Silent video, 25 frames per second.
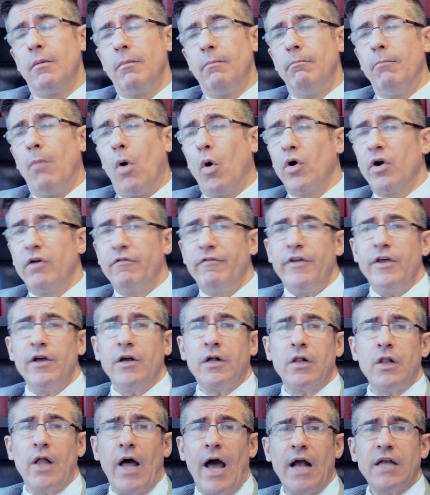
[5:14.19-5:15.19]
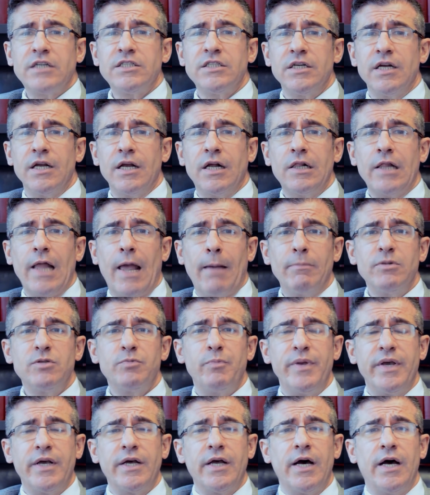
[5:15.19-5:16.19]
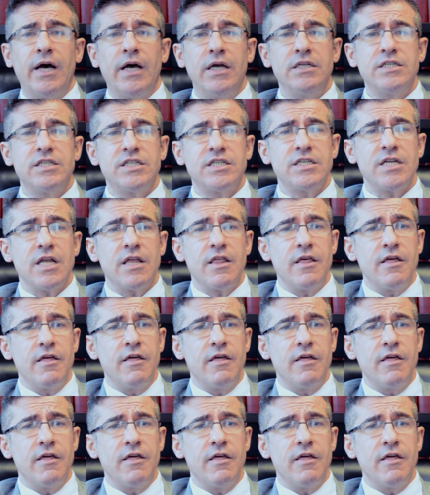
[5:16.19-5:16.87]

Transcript: motor vehicle accident claims because